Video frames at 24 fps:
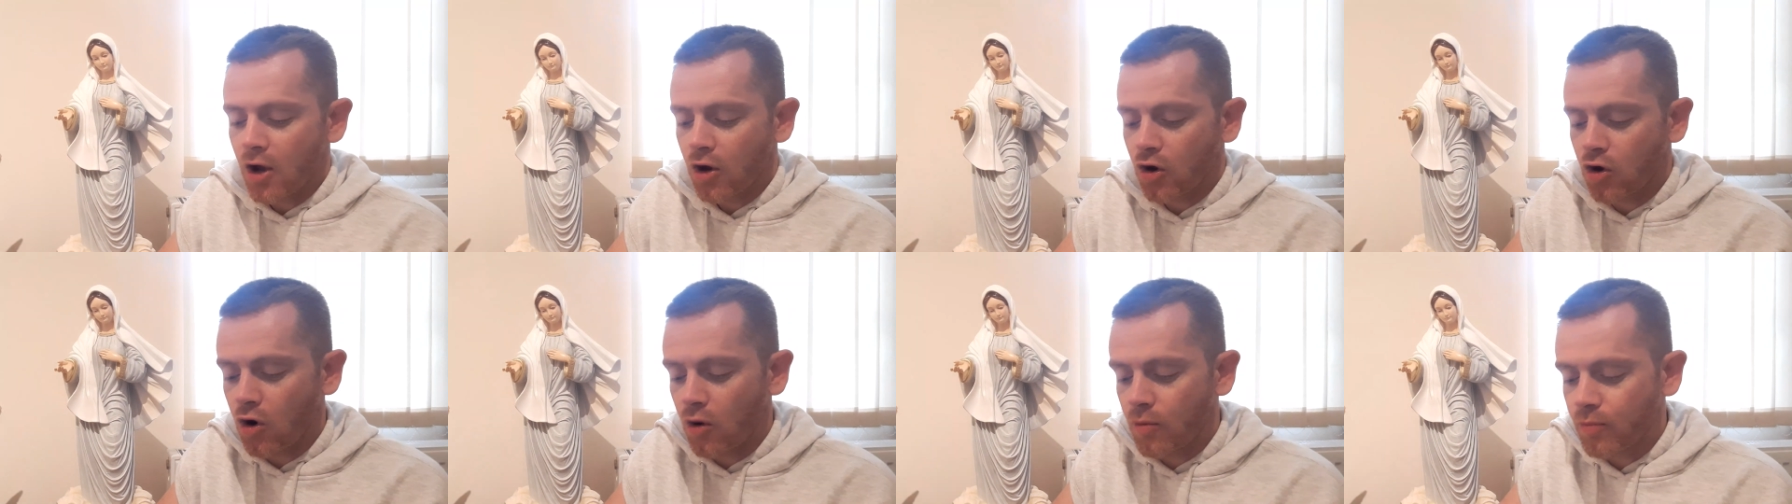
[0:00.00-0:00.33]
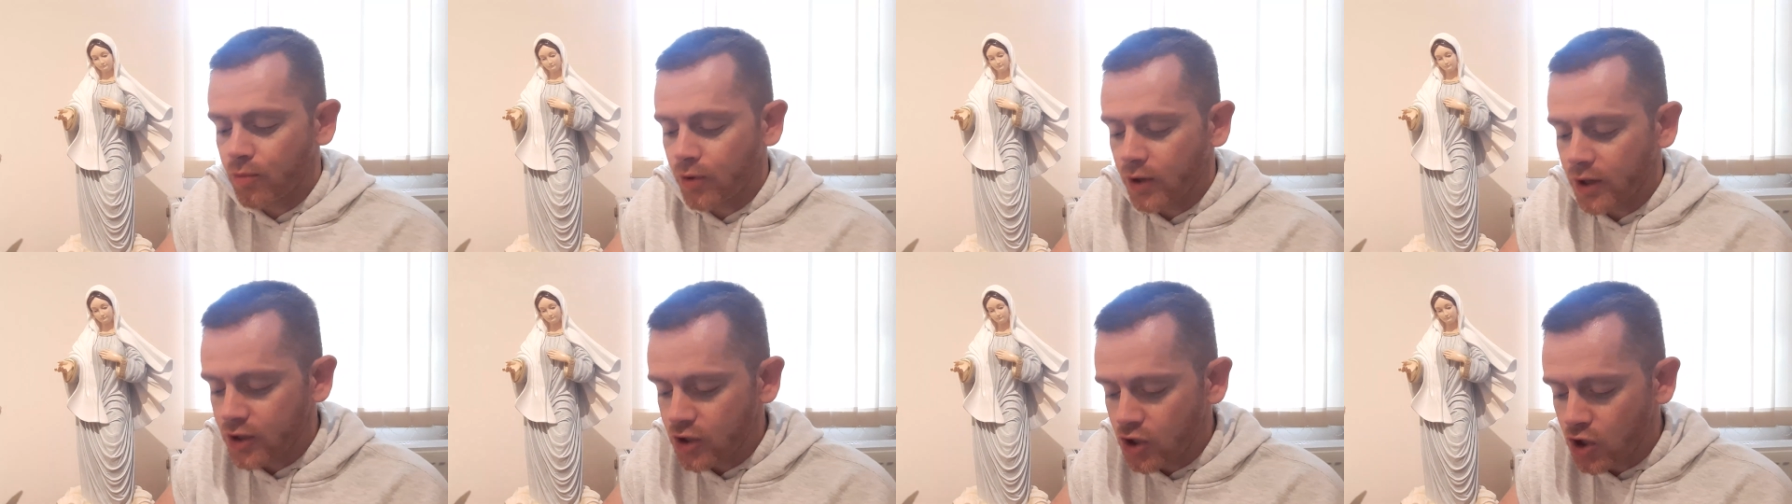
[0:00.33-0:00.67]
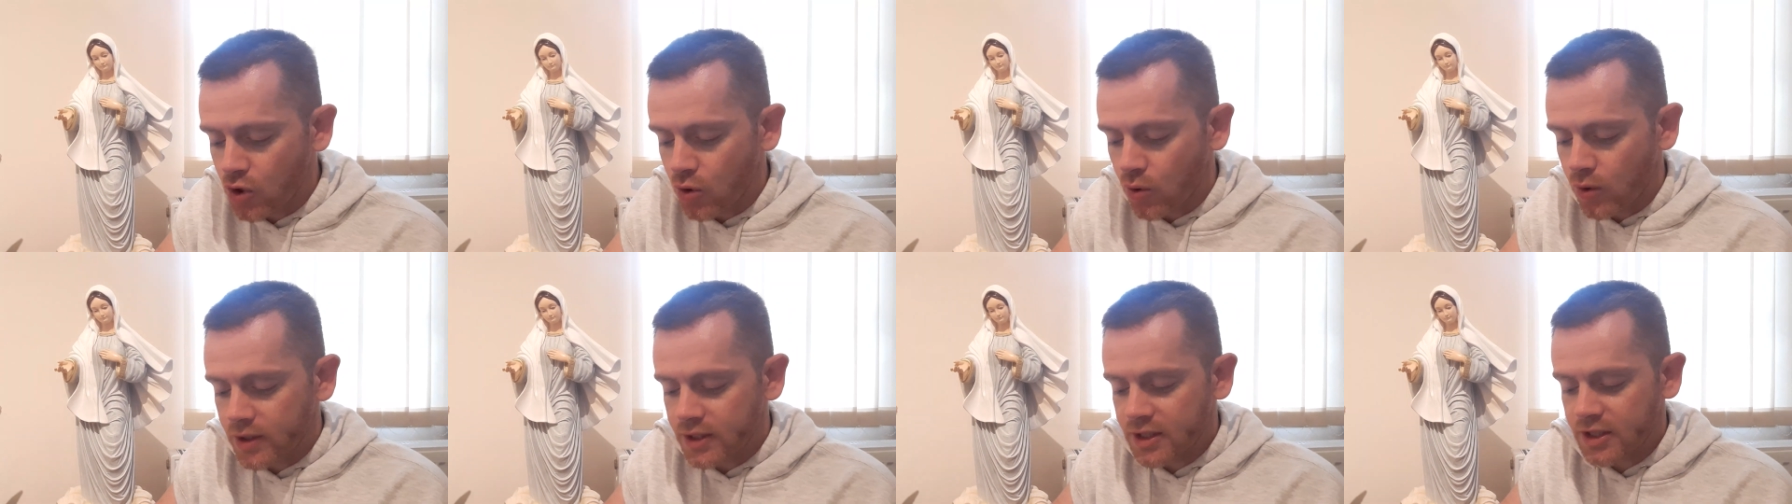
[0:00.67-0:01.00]
come
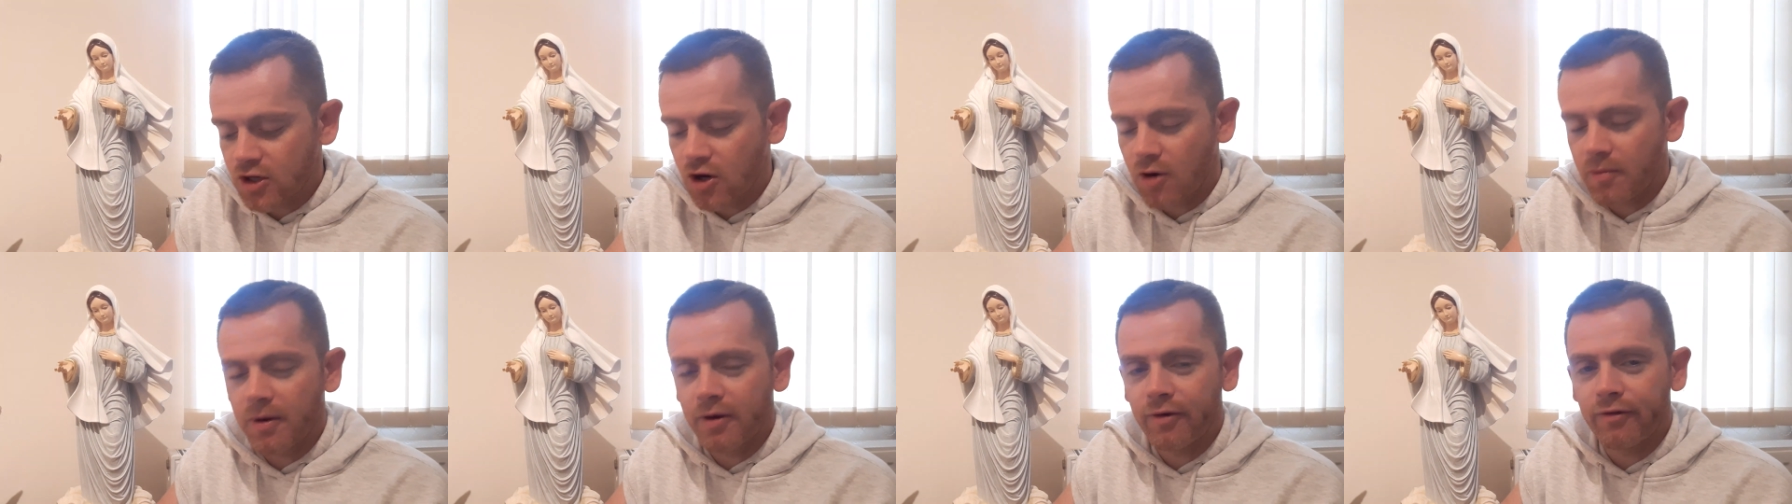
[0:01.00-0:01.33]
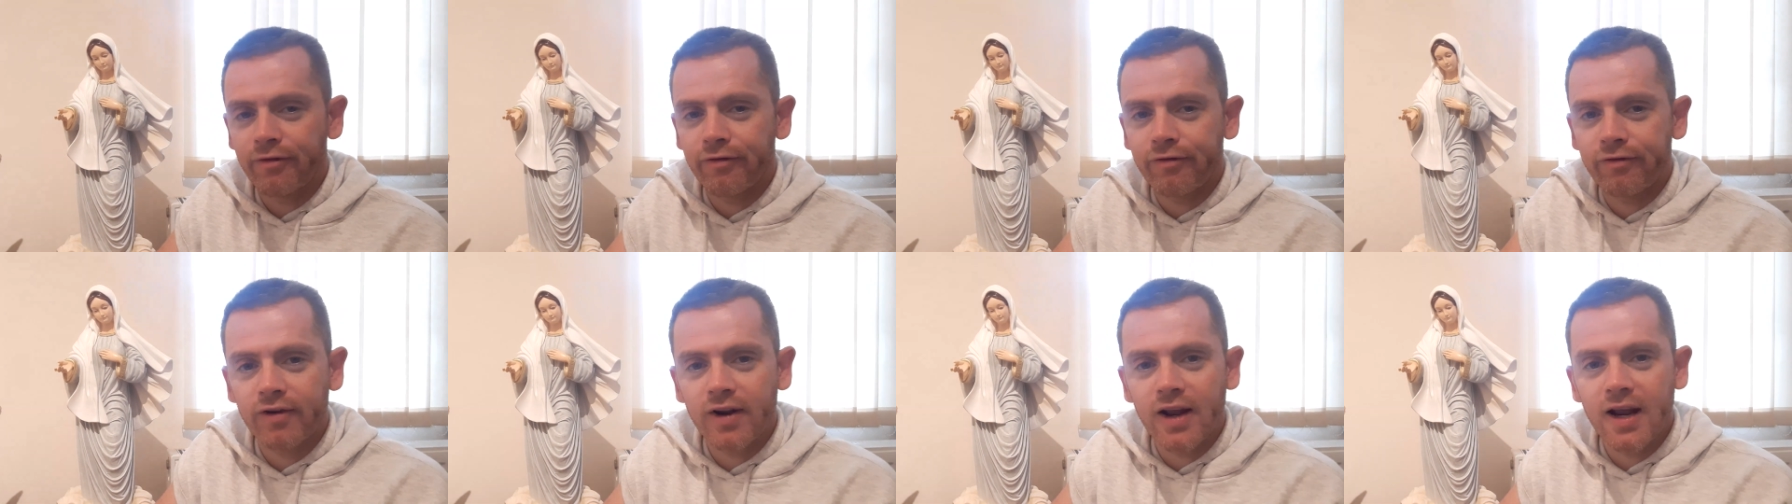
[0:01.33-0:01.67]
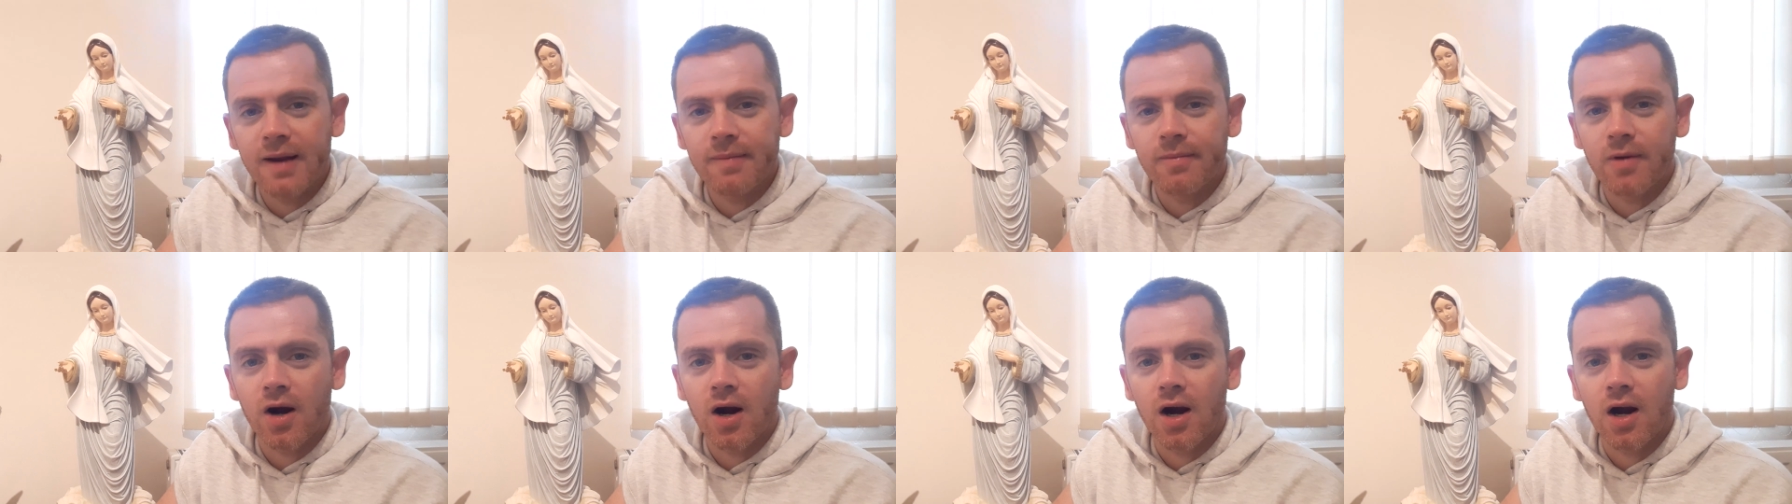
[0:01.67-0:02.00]
renew us, come
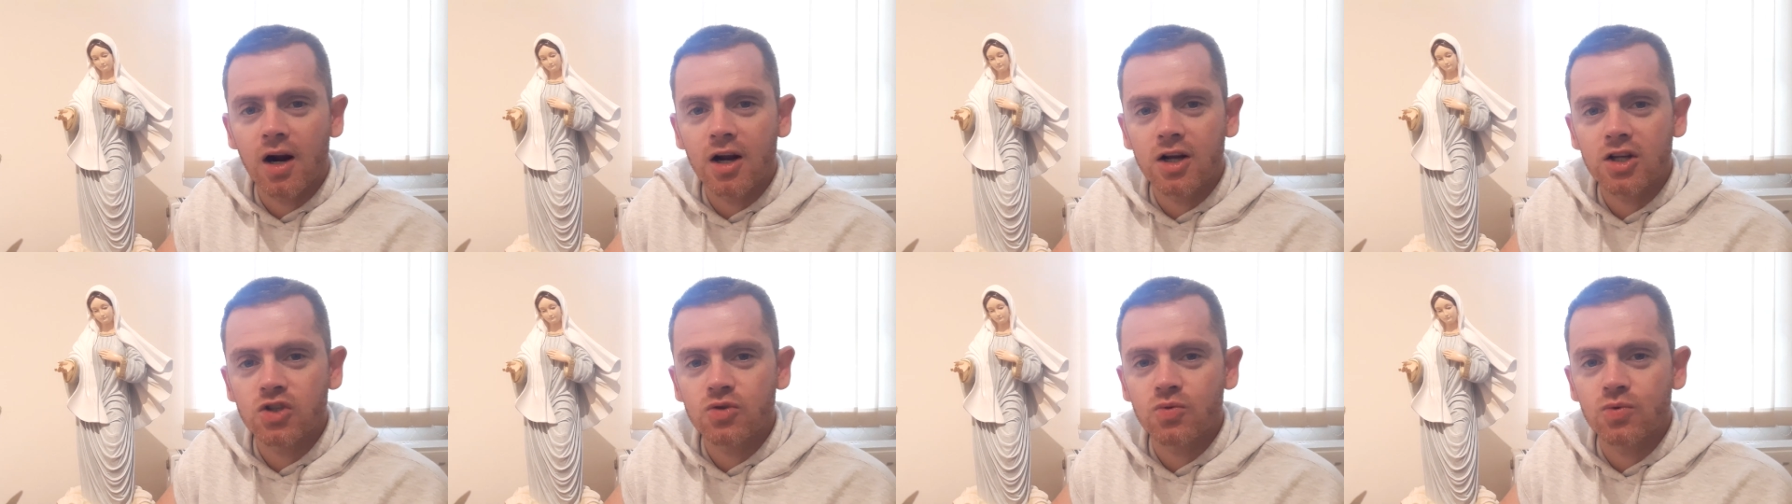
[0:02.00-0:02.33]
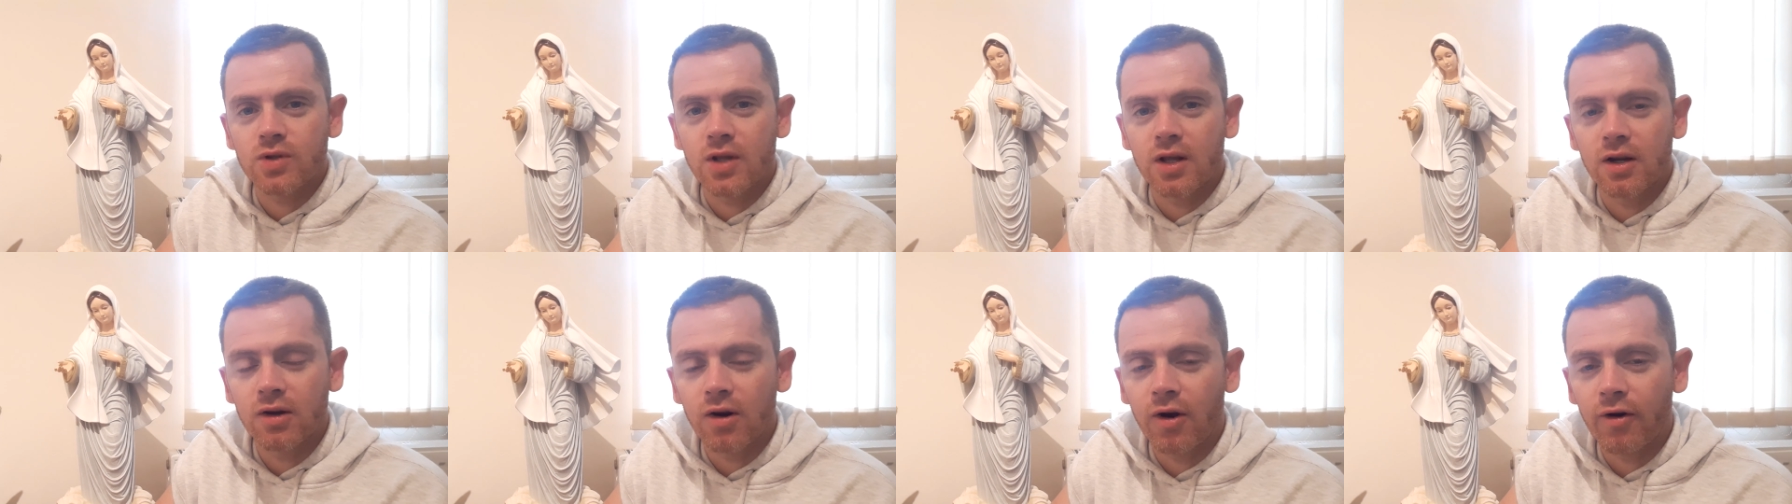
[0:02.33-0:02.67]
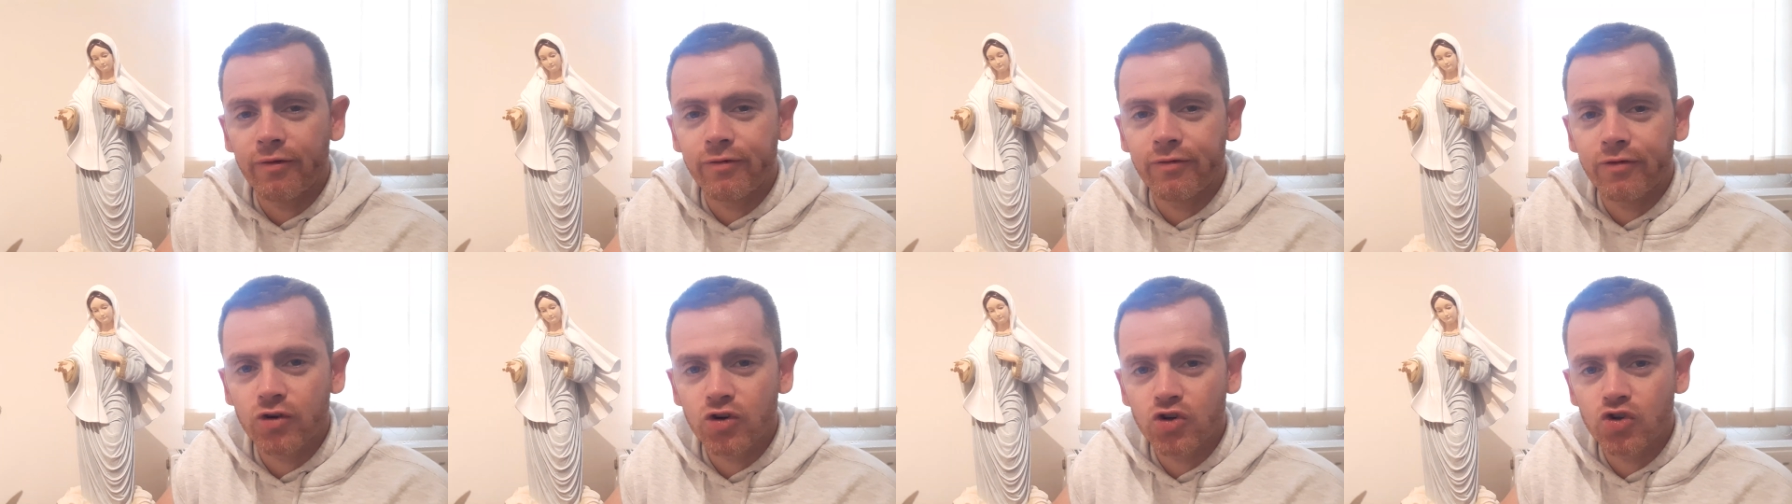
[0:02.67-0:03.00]
inflame our hearts with the
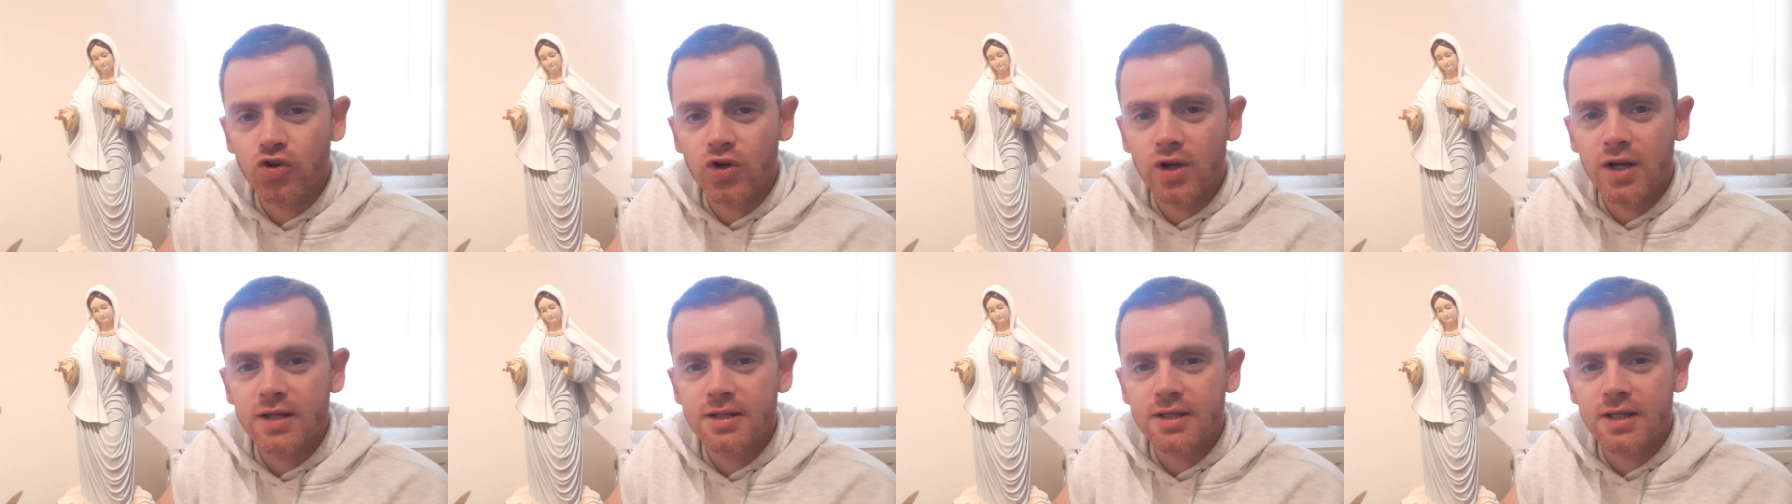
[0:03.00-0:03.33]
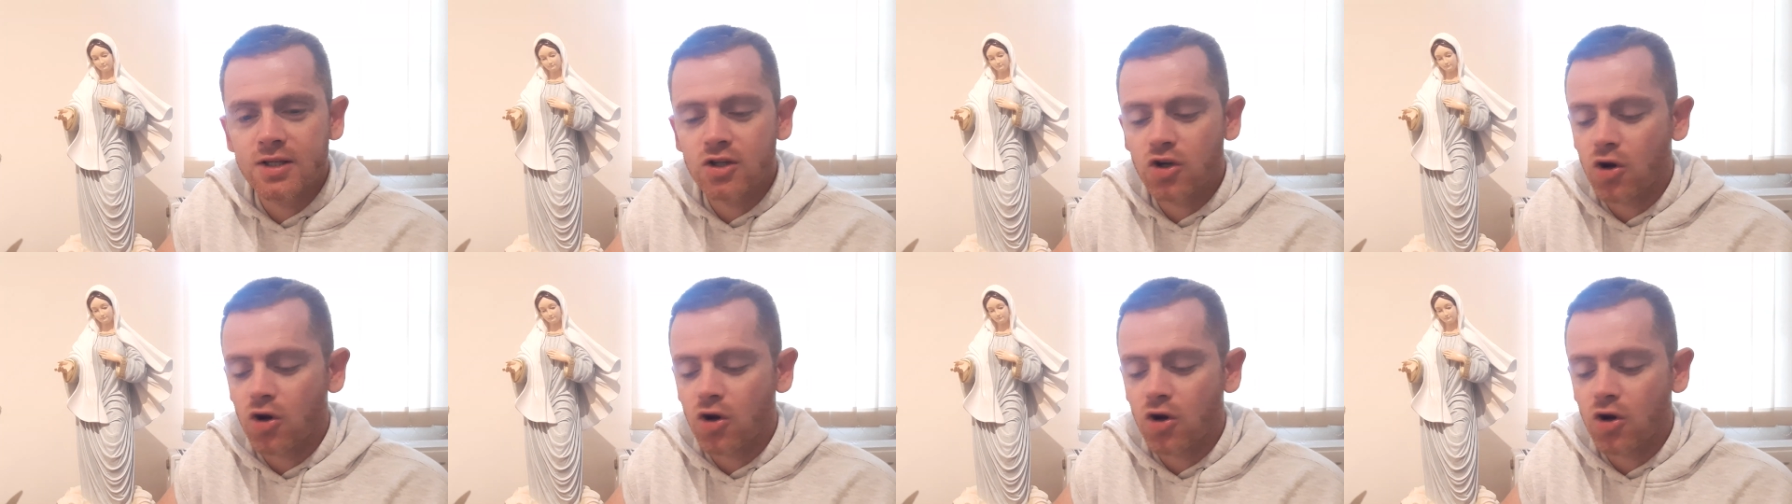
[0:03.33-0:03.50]
love for Jesus.